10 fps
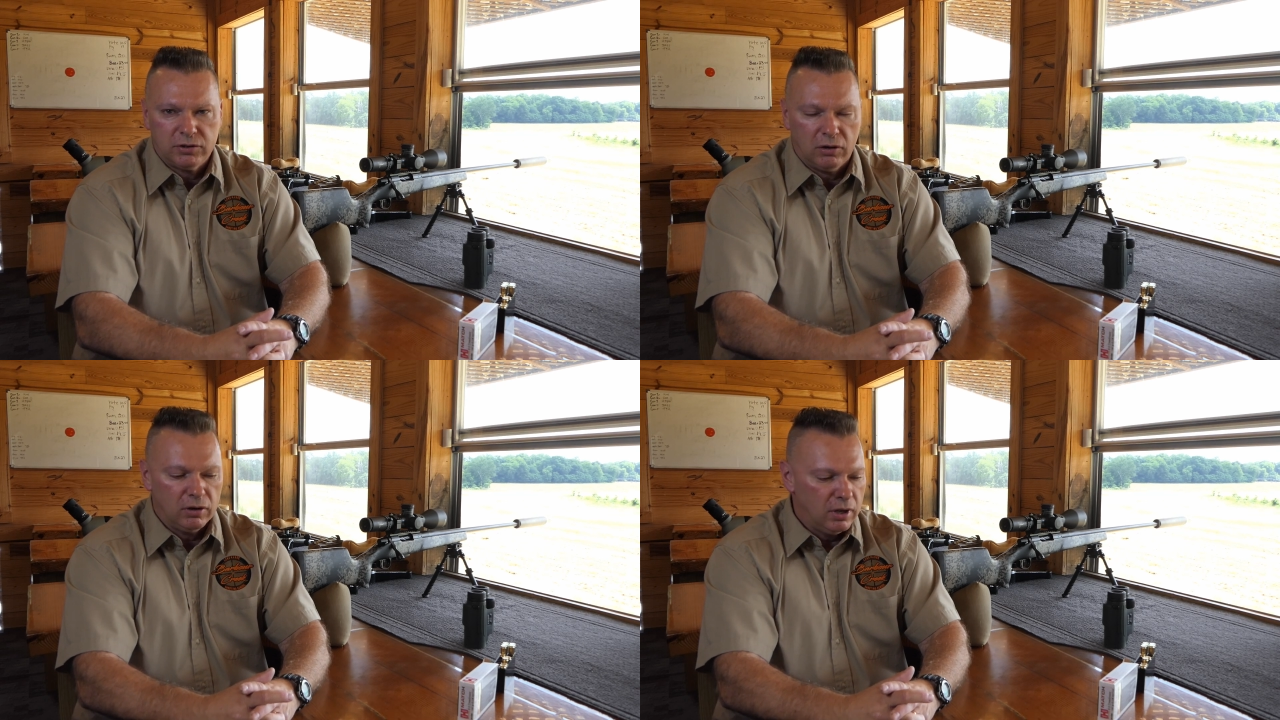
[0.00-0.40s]

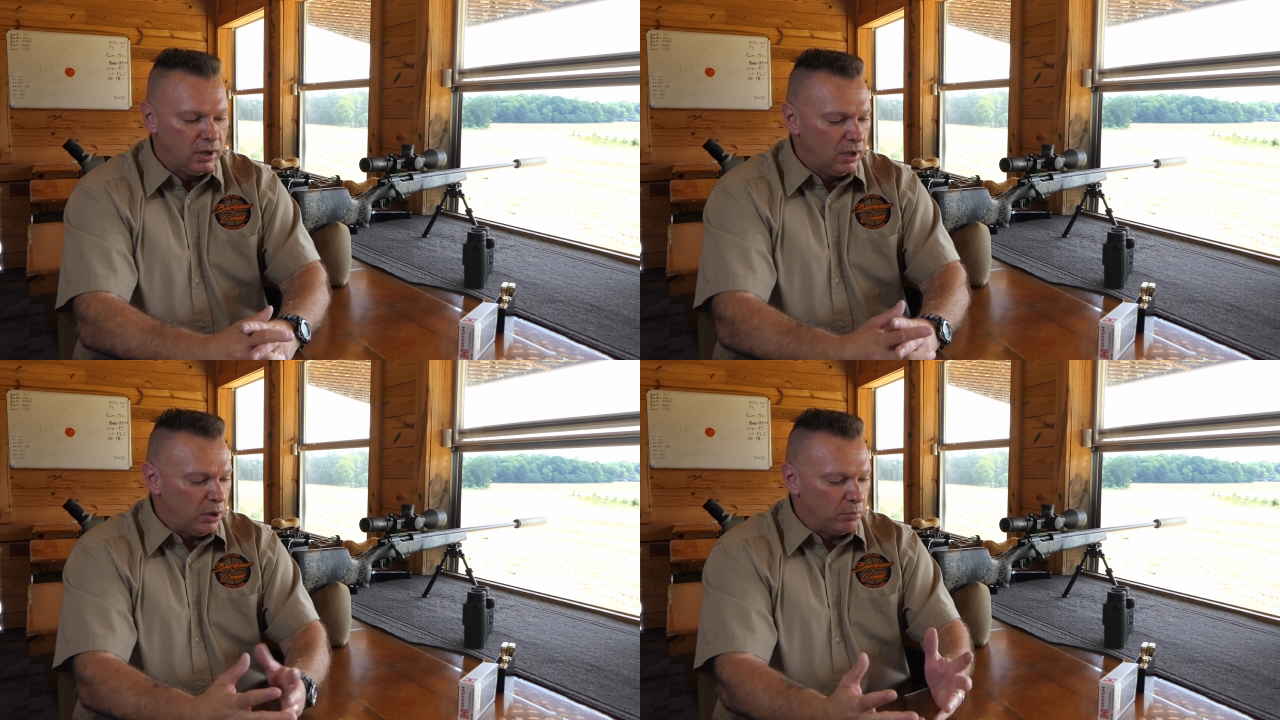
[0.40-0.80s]
So
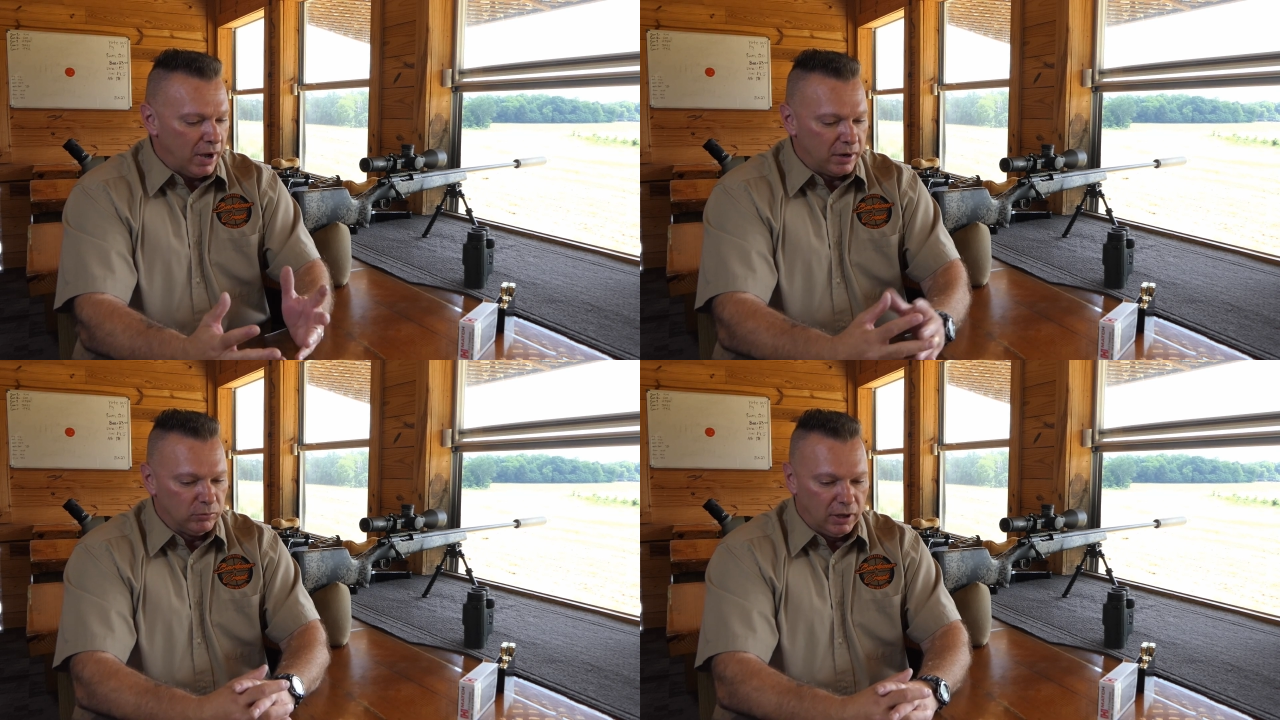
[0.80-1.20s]

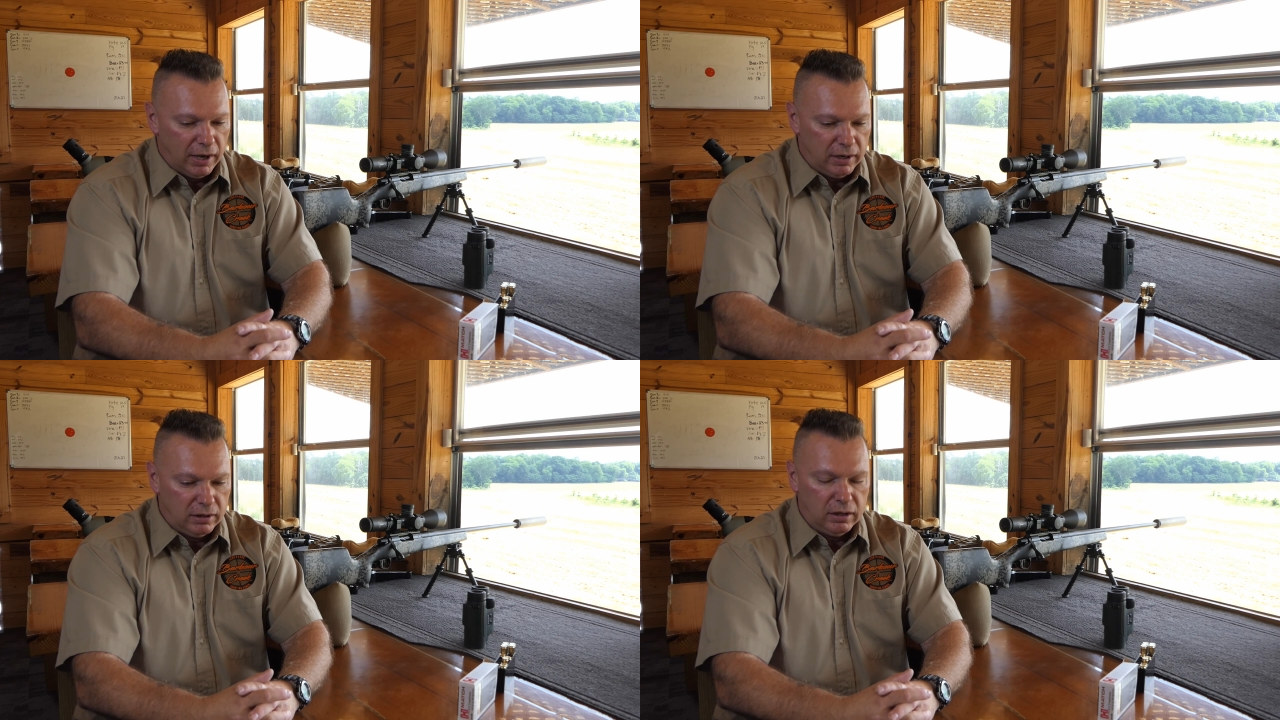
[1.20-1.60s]
bottom
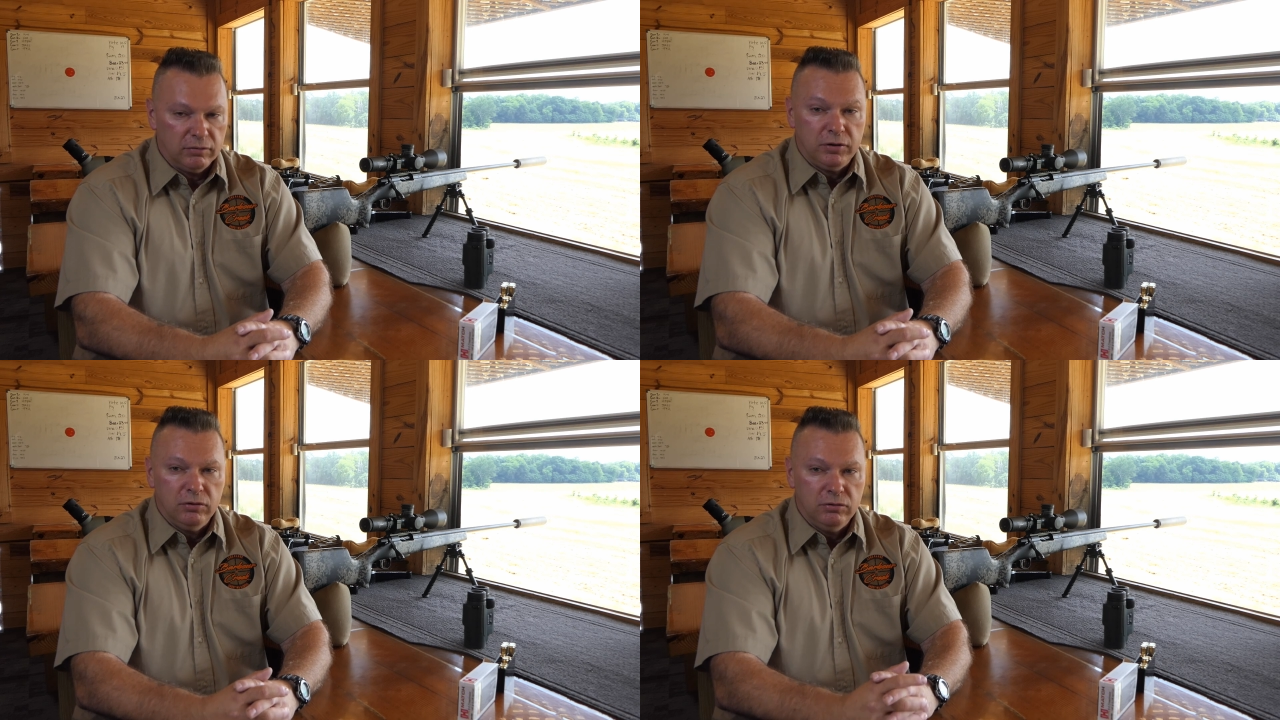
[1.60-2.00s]
line,
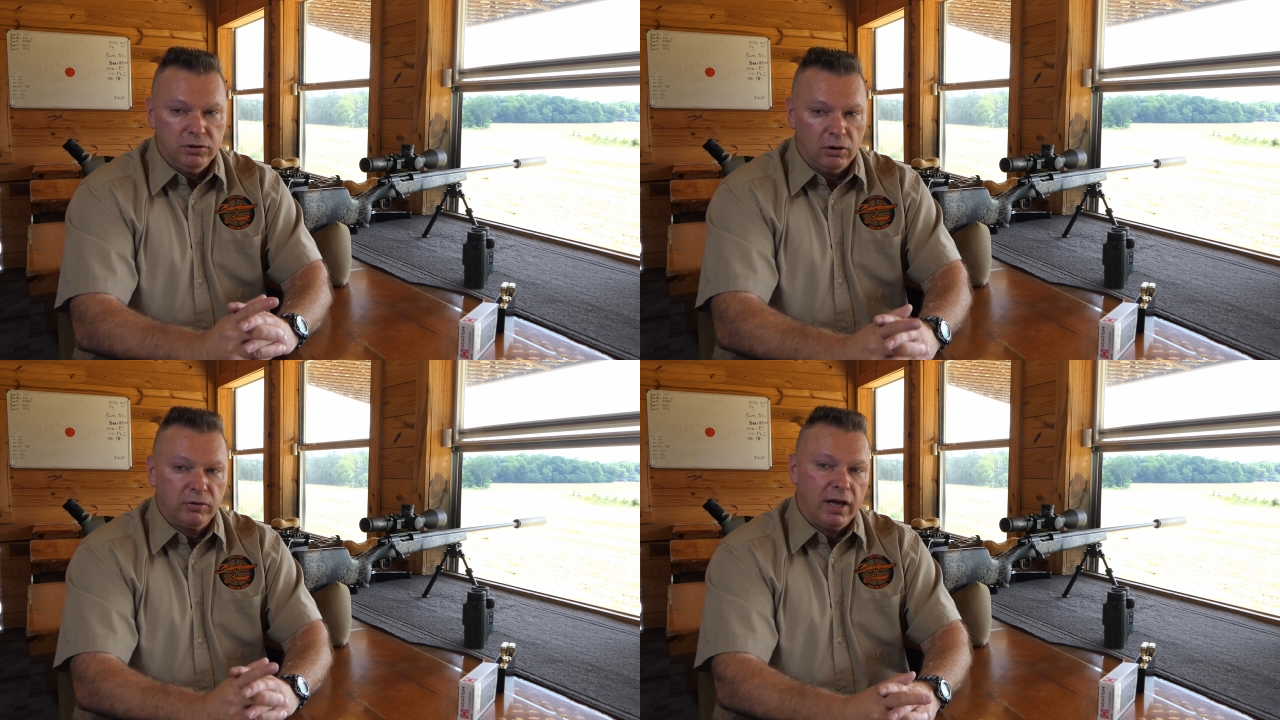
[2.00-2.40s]
if you
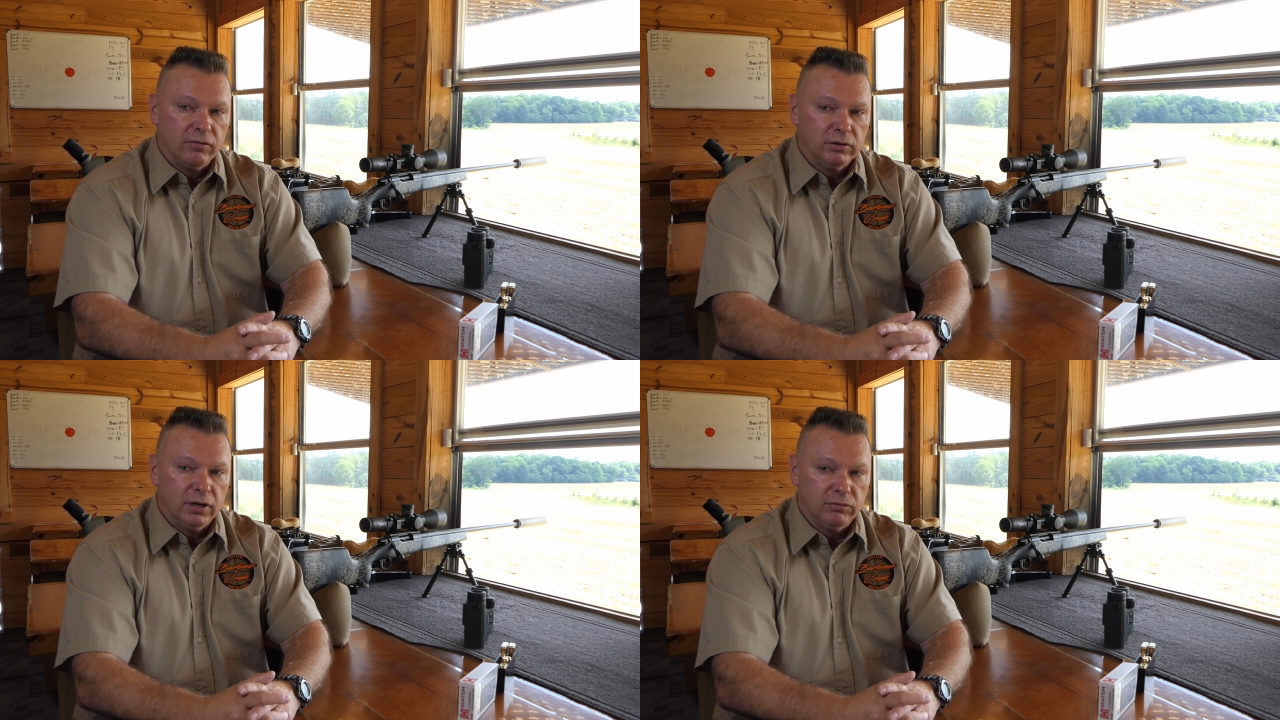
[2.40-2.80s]
don't
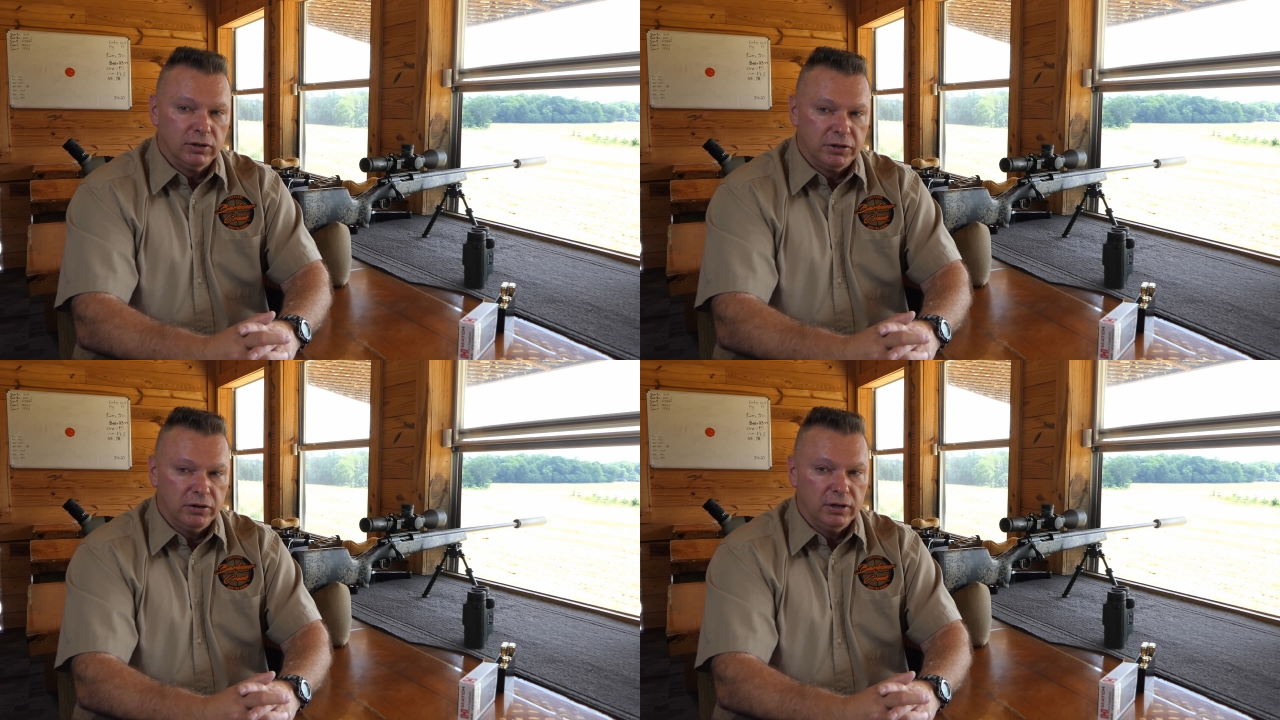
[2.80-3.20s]
have a
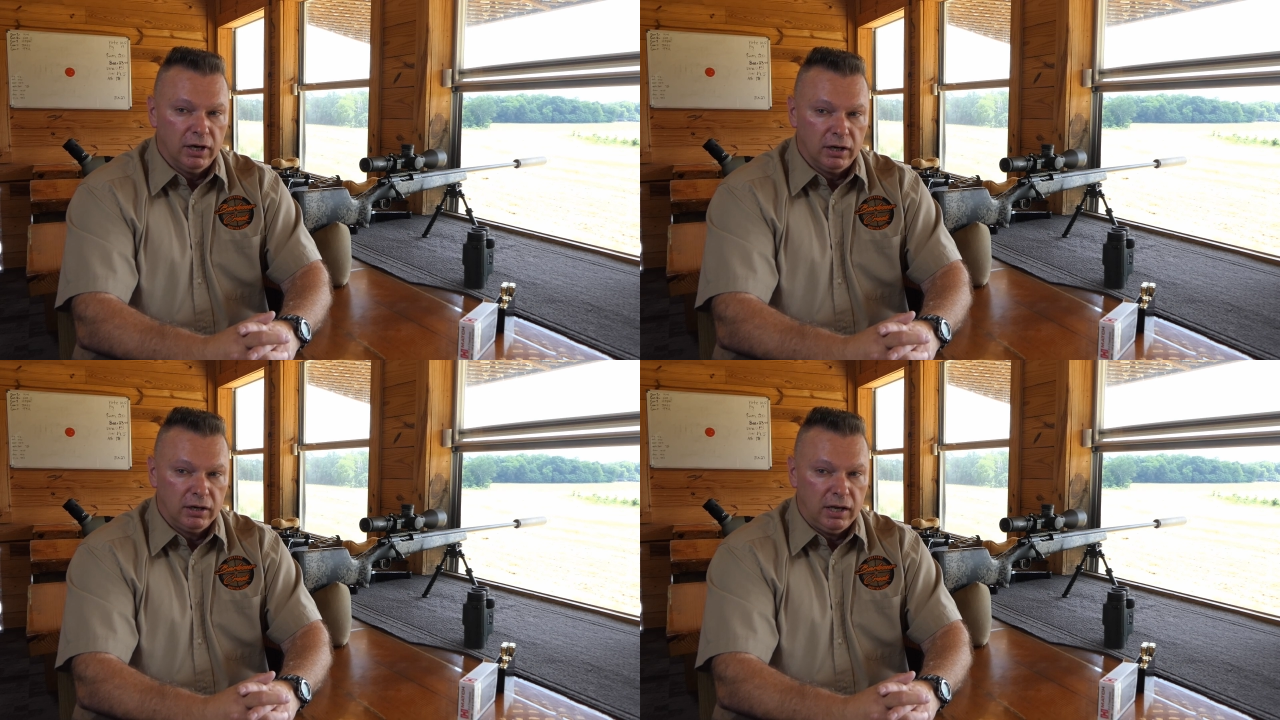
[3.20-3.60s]
level on your gun